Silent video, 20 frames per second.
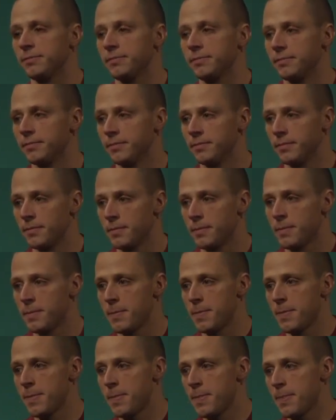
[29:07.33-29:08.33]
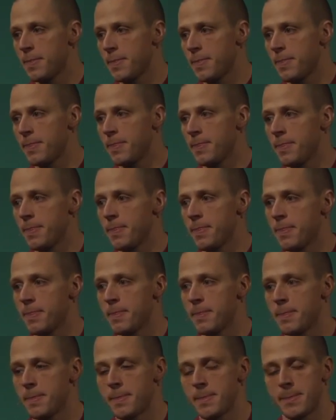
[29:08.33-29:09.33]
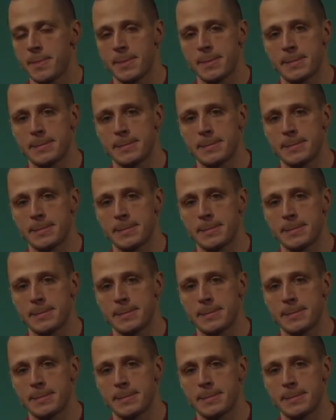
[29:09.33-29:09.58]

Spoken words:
(no one is talking)